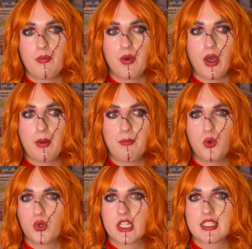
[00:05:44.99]
but
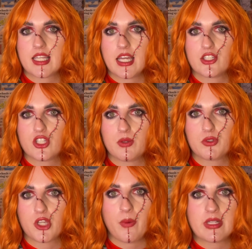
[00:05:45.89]
Morgan said she
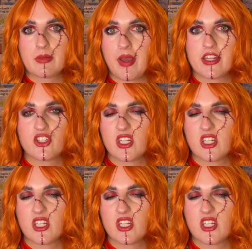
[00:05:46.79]
was going to bed.